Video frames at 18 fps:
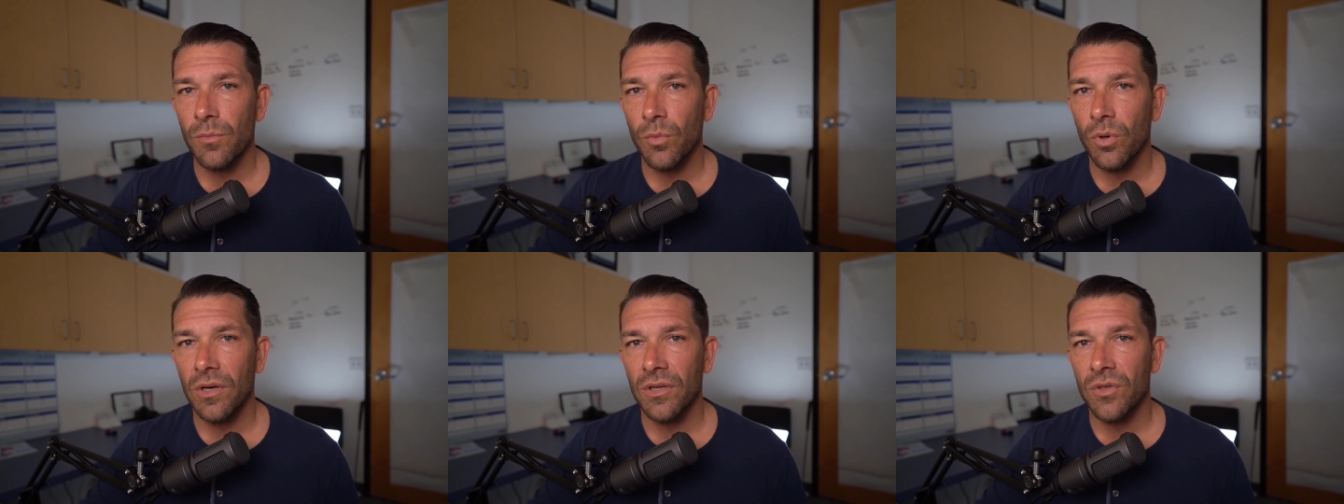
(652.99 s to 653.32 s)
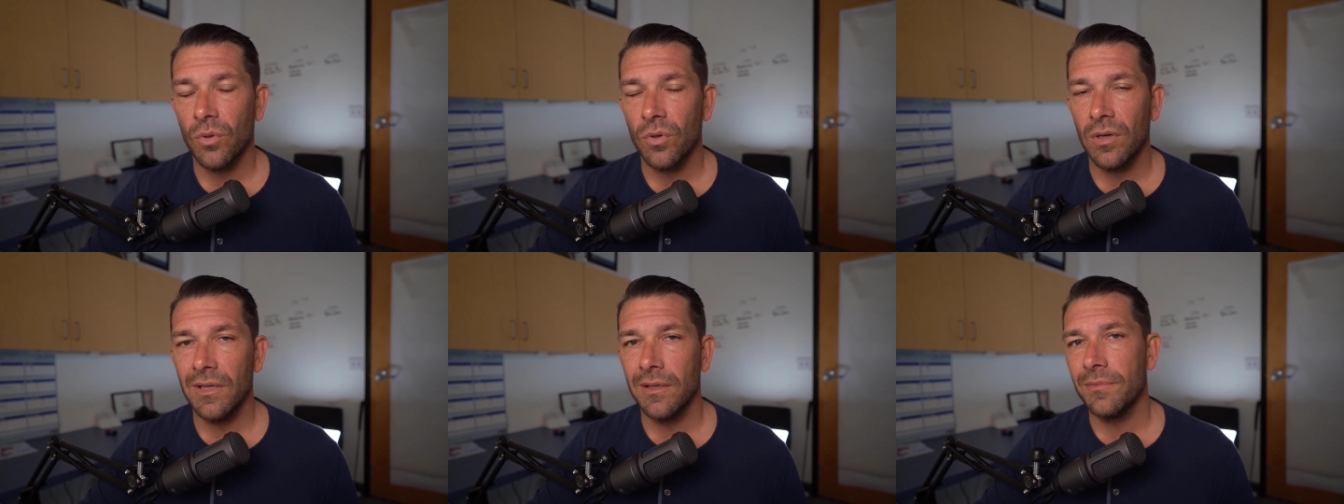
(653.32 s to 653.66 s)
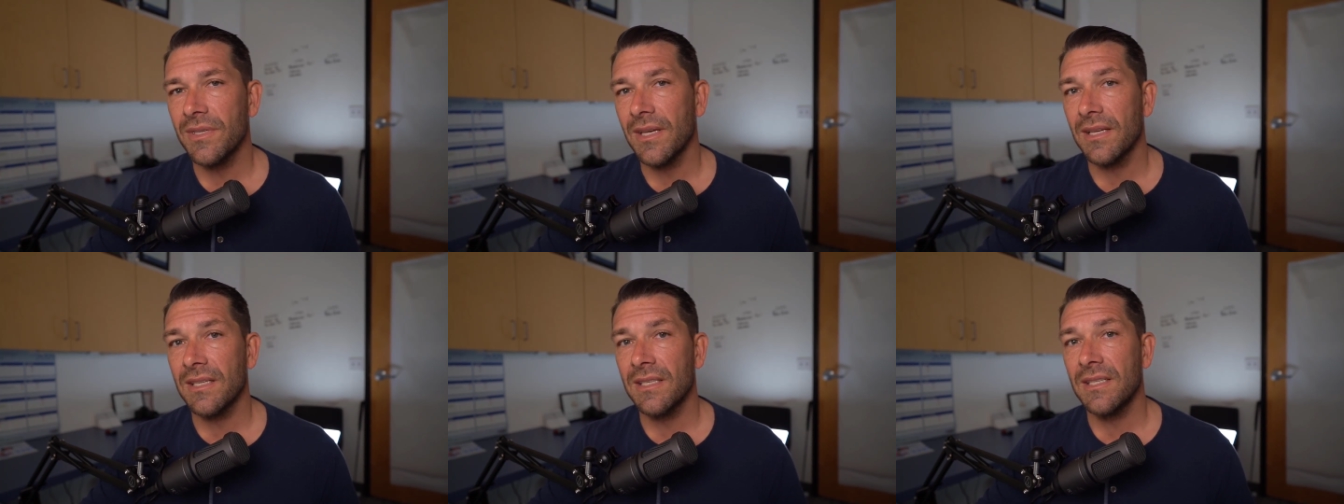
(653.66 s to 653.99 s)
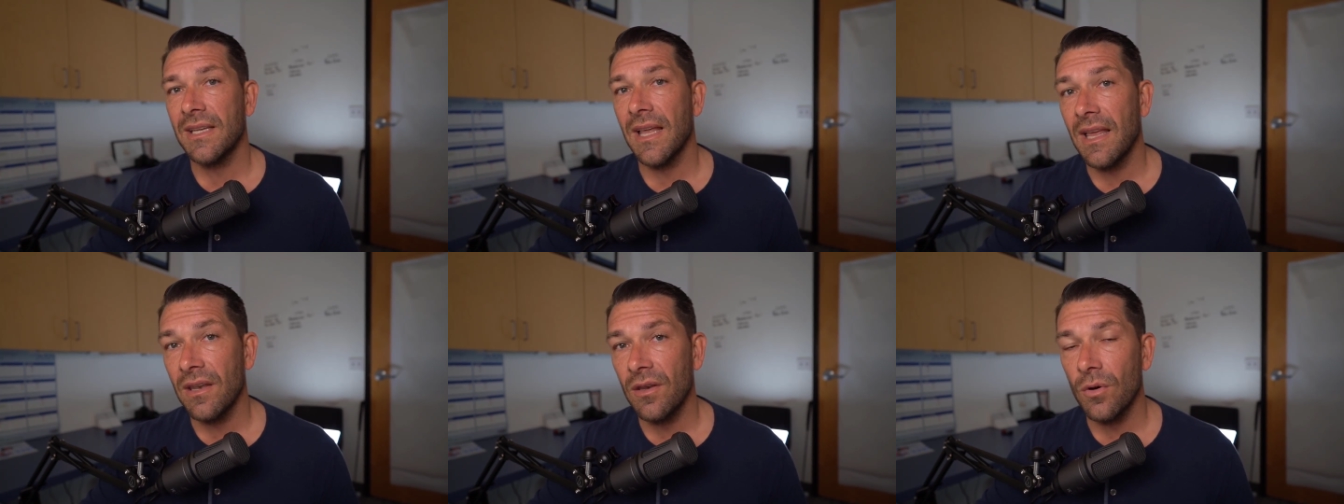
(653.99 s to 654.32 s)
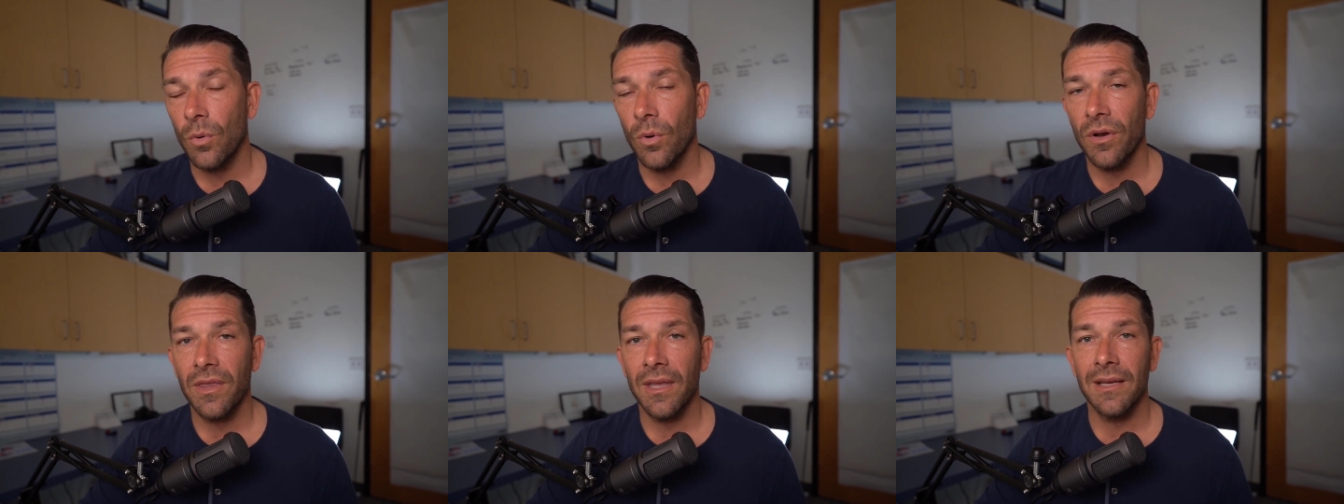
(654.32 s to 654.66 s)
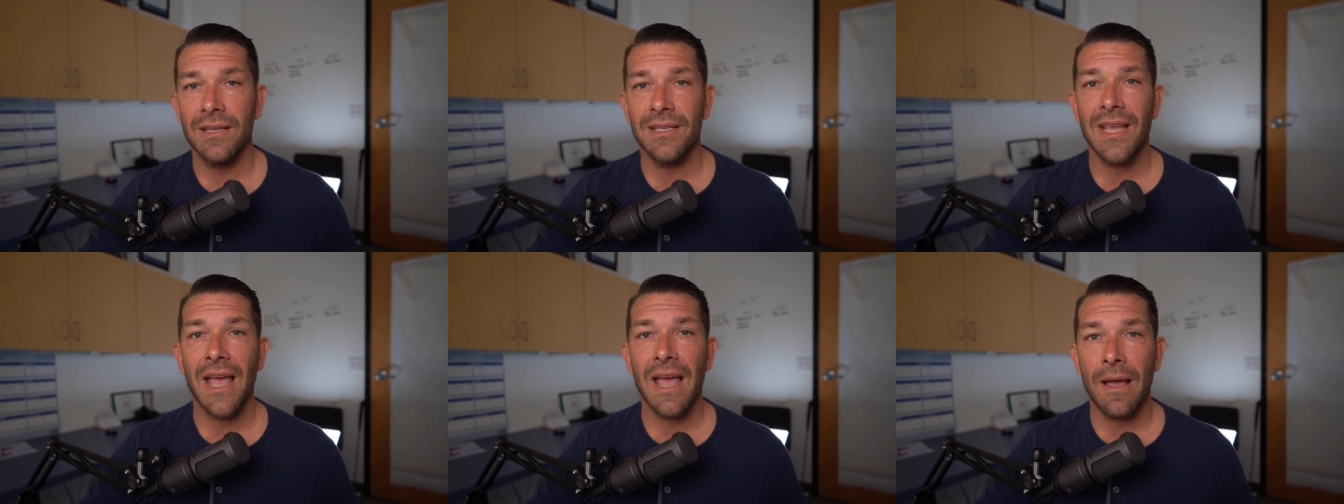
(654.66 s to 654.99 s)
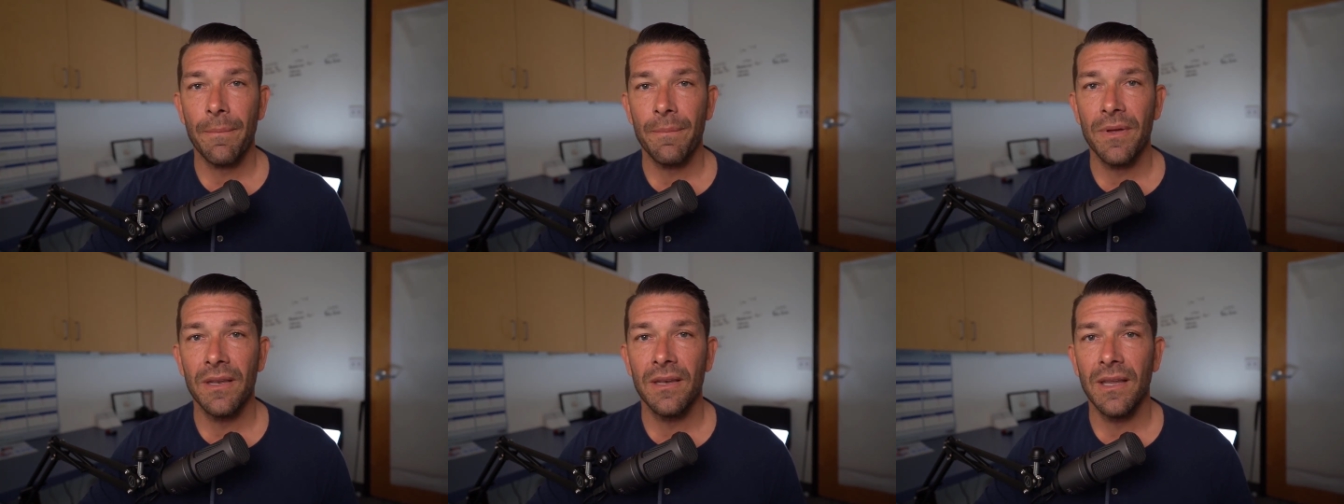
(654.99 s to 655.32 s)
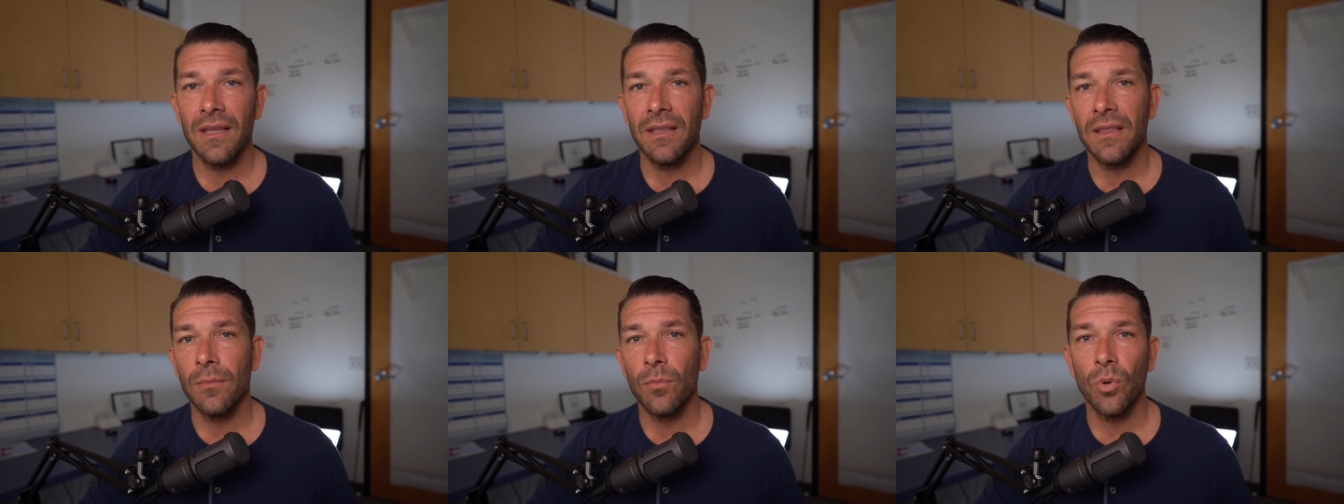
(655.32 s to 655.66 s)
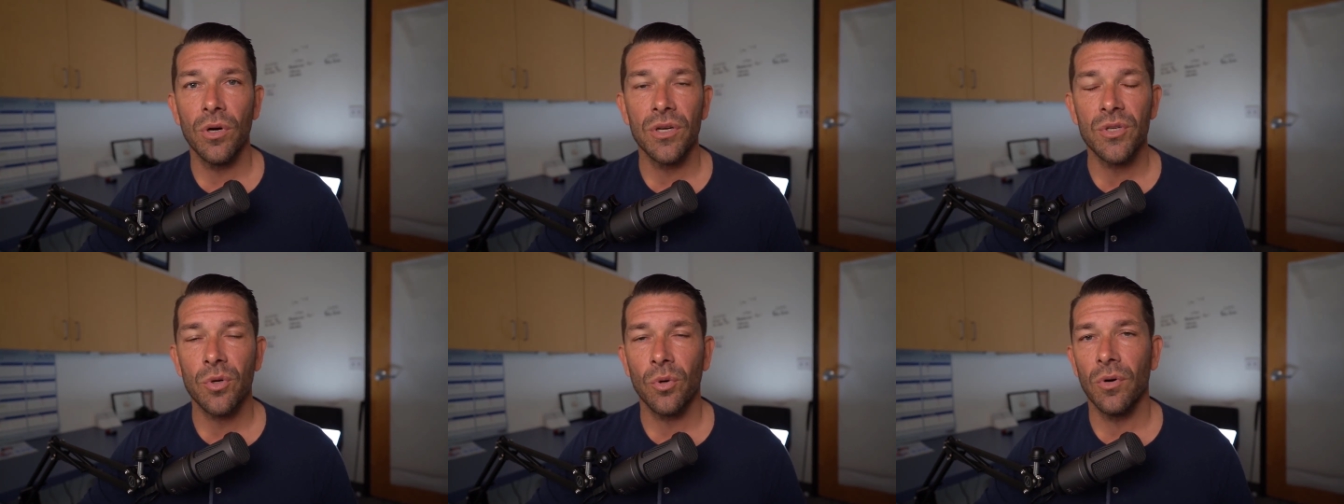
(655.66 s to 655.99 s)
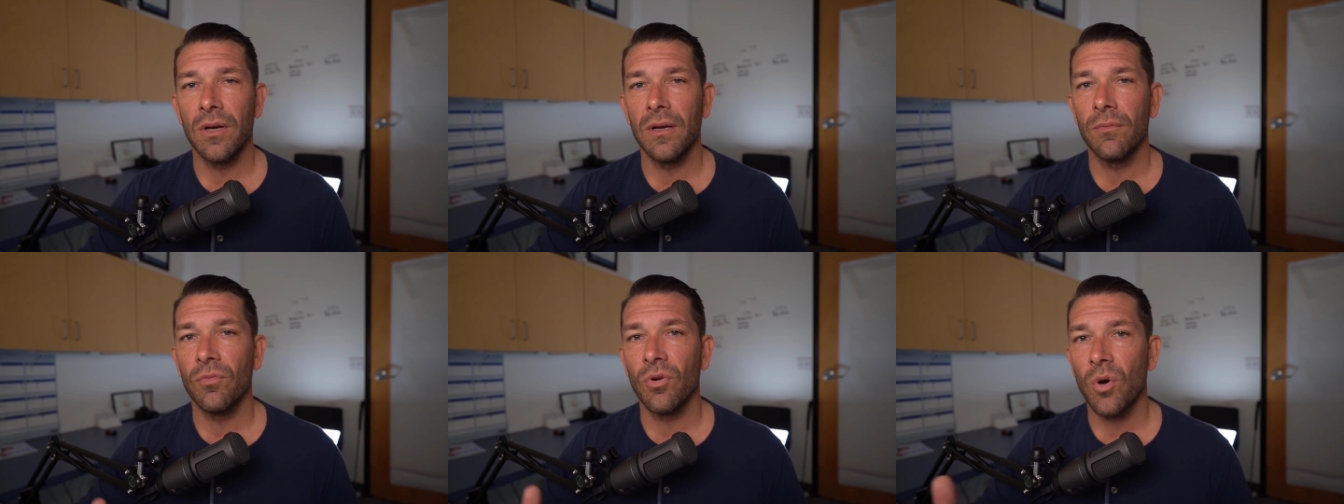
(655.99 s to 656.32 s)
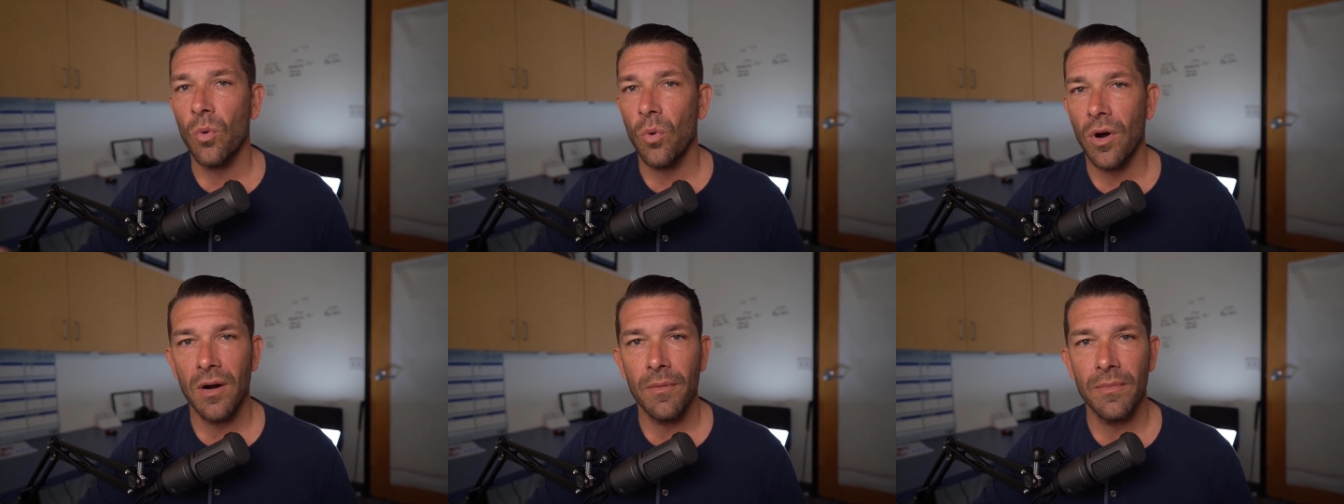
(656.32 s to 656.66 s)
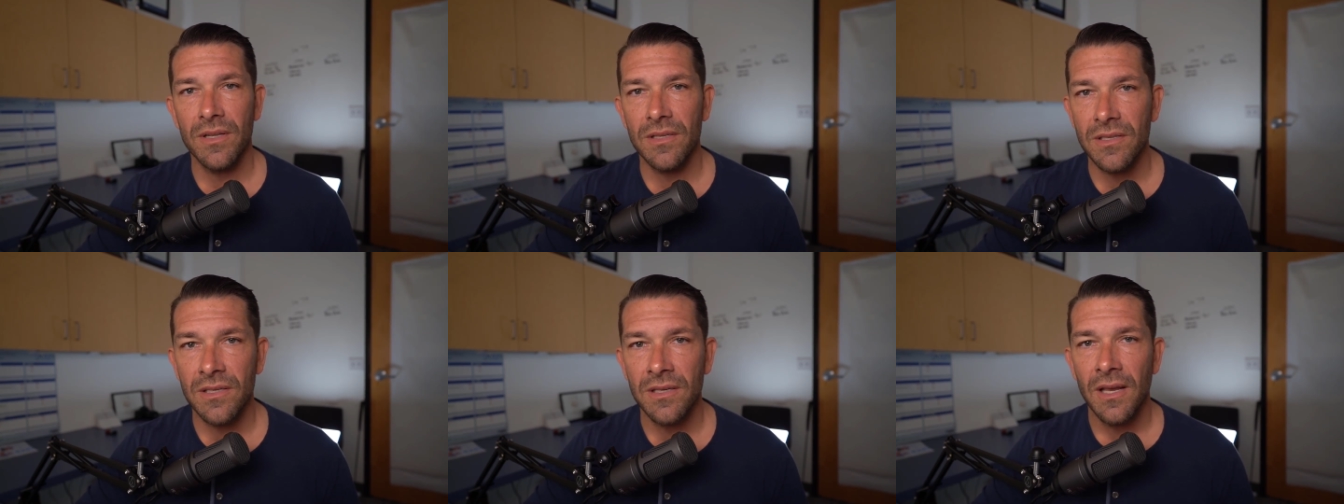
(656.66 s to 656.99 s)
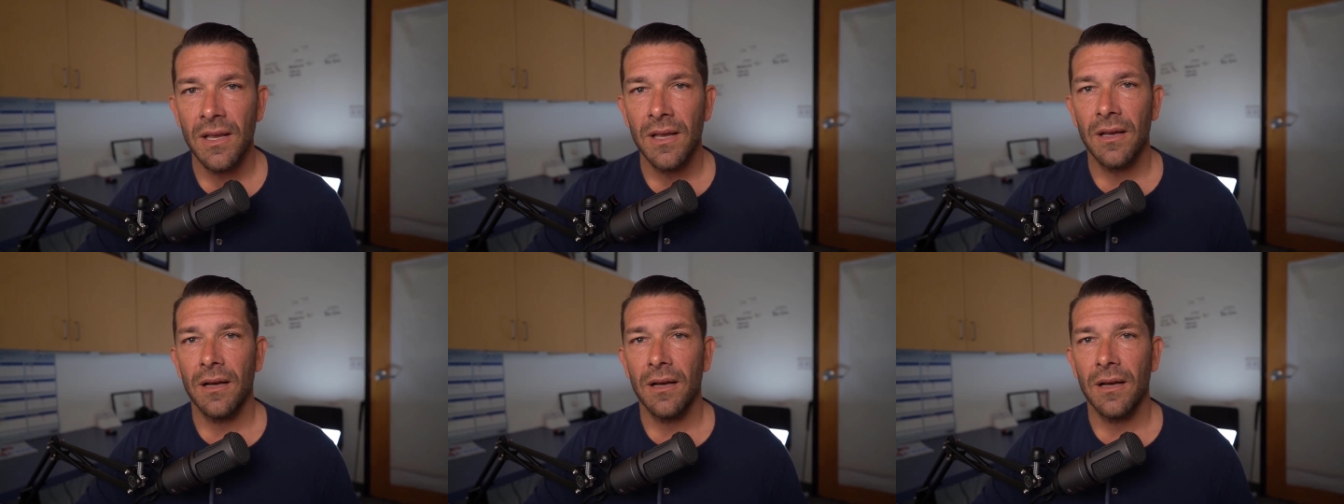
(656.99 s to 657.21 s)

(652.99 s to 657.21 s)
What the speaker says: moratoriums extend or things happen in the moratorium, requirements